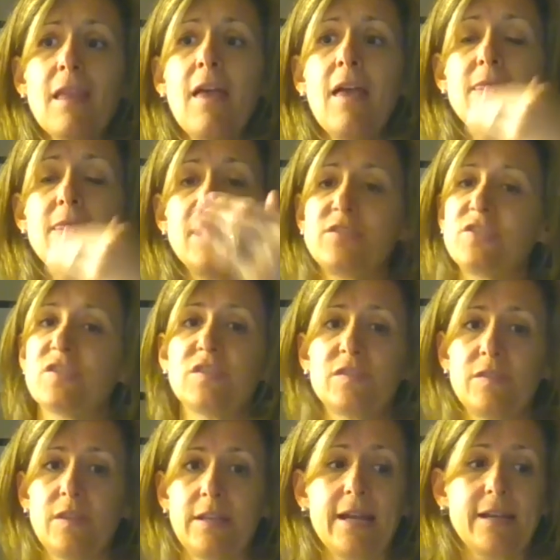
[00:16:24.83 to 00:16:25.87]
And then
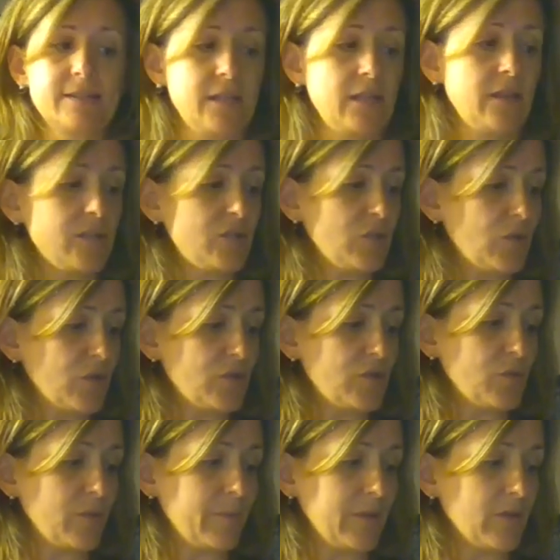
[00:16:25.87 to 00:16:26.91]
just the next thing that you could
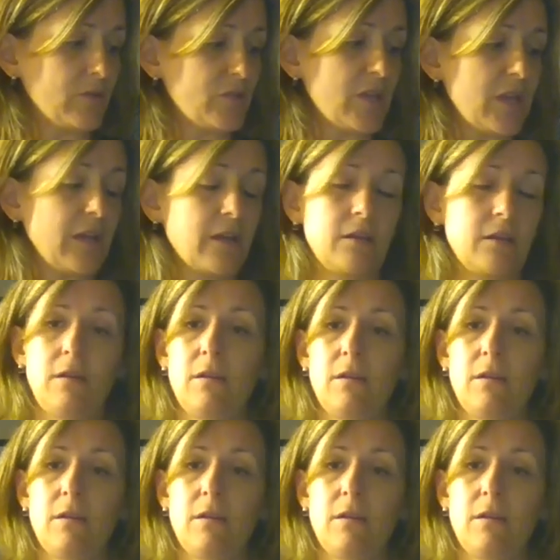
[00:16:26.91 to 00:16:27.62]
do would be your shake.